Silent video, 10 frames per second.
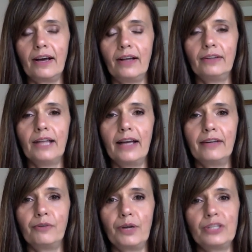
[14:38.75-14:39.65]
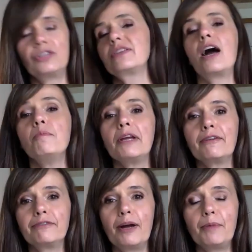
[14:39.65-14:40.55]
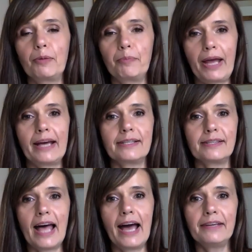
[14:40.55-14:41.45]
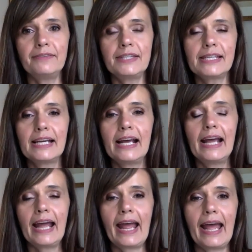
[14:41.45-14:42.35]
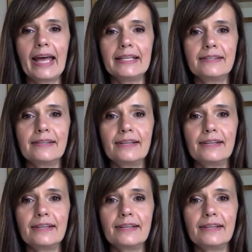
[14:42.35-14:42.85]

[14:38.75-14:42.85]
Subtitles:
a lot of which is coming from our past lives. And